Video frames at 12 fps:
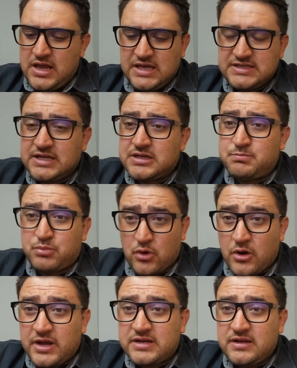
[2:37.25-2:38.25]
Is it
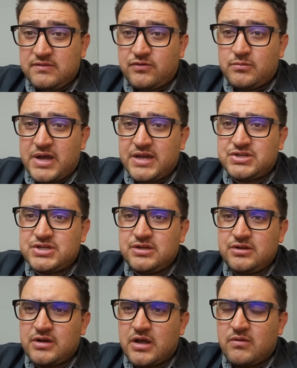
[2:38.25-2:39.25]
product
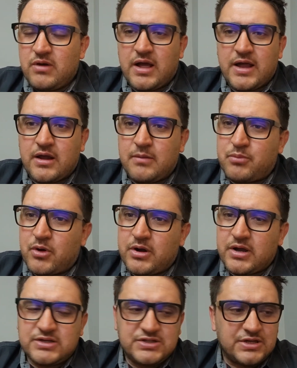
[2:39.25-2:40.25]
information, you know, like
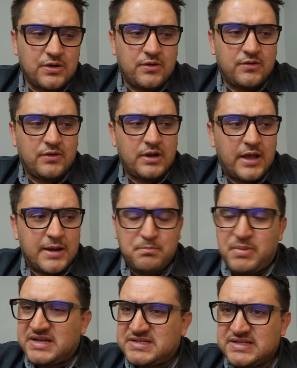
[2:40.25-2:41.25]
products or like
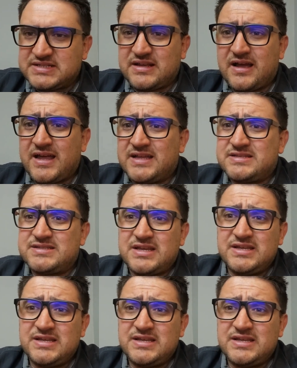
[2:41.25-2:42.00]
pesticides?